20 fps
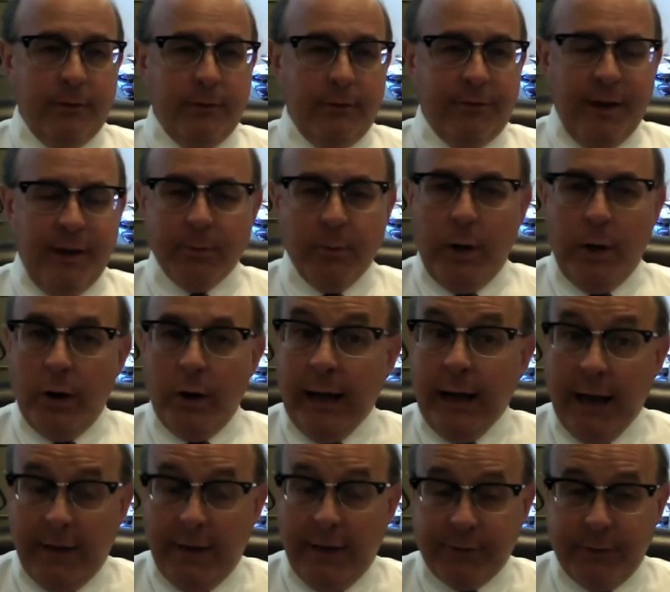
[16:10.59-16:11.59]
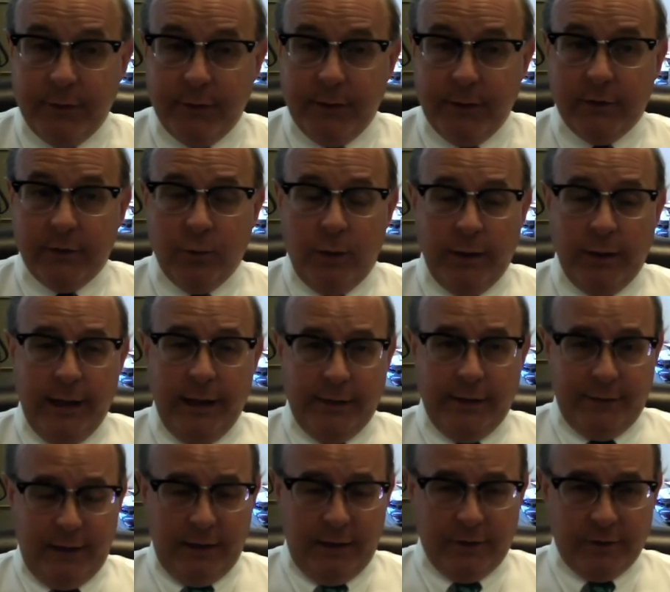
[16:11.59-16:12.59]
February after the
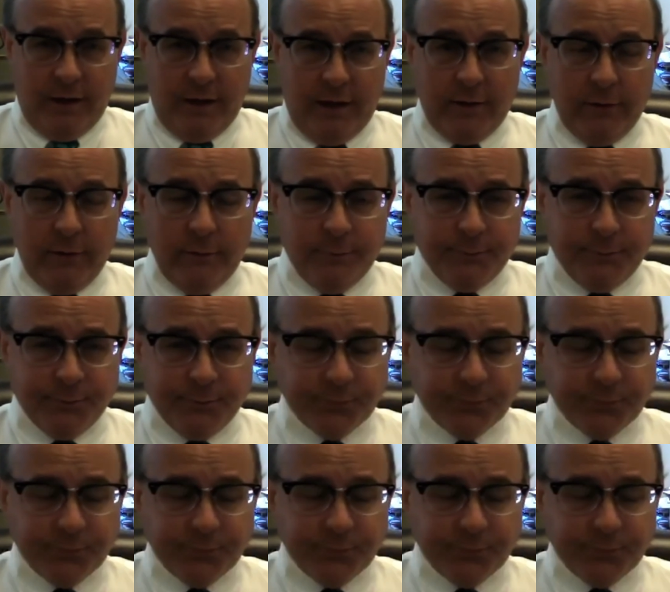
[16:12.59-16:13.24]
2018 cycle,